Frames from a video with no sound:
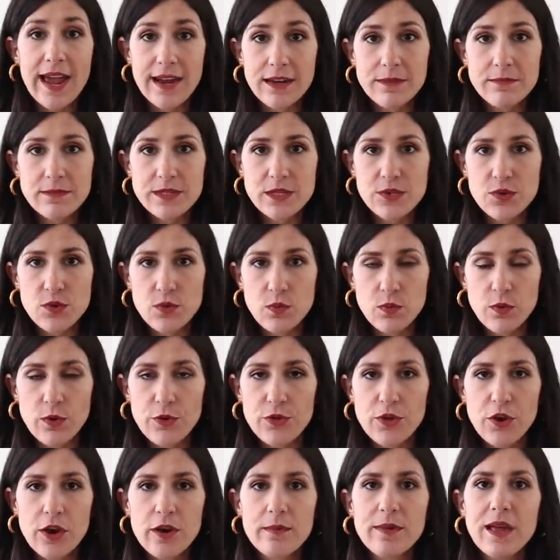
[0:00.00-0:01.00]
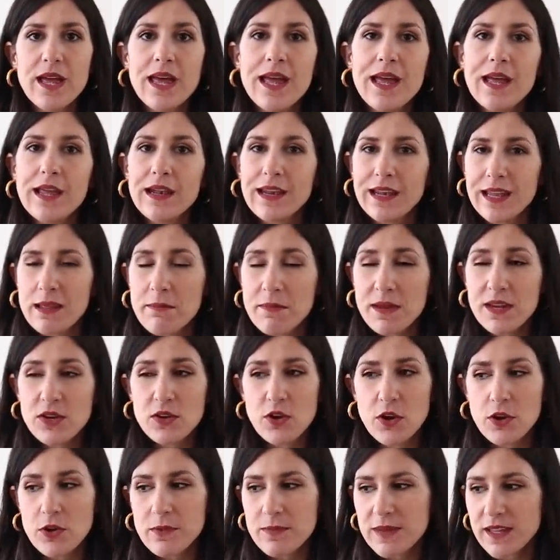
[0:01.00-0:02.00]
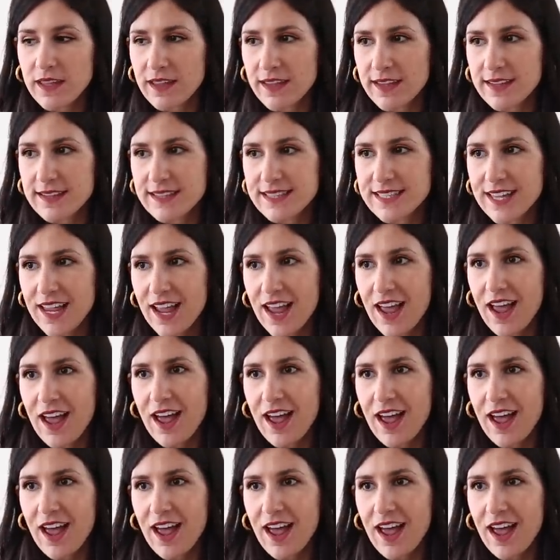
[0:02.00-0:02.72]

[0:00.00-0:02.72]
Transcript: items in your wardrobe, let me know because